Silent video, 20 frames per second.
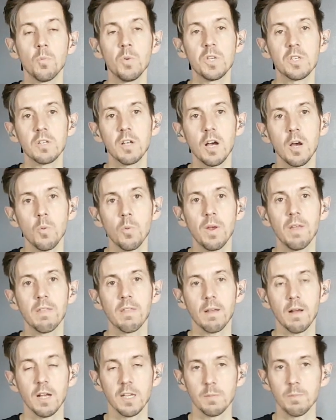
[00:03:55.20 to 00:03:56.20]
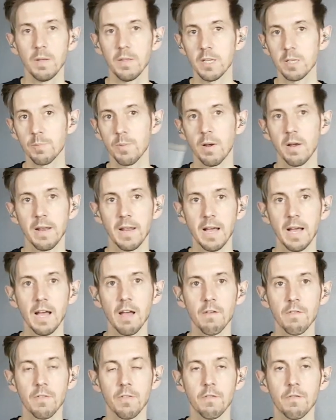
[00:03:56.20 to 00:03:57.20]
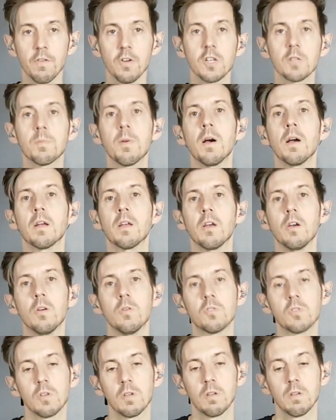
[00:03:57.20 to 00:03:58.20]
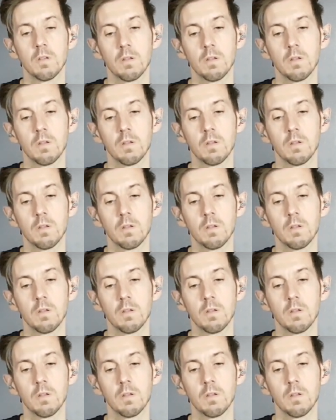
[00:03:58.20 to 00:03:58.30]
we start with, I split this bar in half. The first part goes,